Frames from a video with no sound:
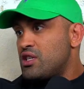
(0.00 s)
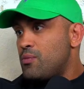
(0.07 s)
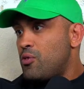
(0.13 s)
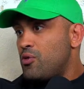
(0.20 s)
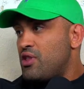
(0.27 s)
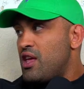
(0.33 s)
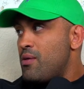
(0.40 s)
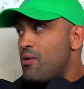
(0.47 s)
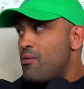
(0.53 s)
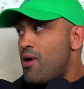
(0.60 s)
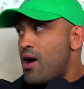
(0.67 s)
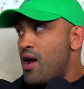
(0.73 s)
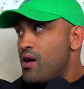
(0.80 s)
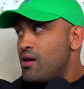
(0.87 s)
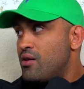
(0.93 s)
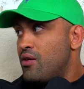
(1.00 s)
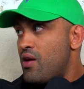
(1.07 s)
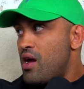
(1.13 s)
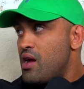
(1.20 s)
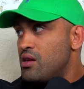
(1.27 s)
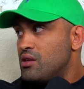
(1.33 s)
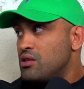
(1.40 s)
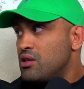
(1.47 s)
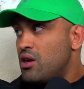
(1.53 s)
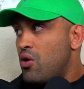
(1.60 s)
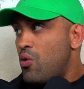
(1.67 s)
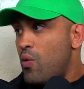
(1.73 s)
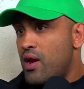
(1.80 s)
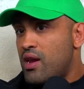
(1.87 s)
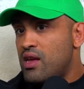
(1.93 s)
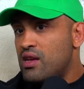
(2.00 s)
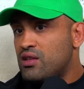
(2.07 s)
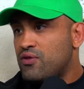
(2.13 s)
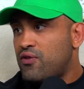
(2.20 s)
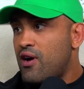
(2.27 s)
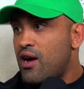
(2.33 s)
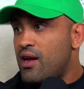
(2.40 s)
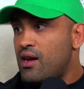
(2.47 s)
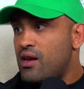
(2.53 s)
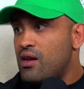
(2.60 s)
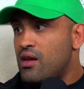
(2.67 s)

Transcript: Damian Maia, right? When he's fighting,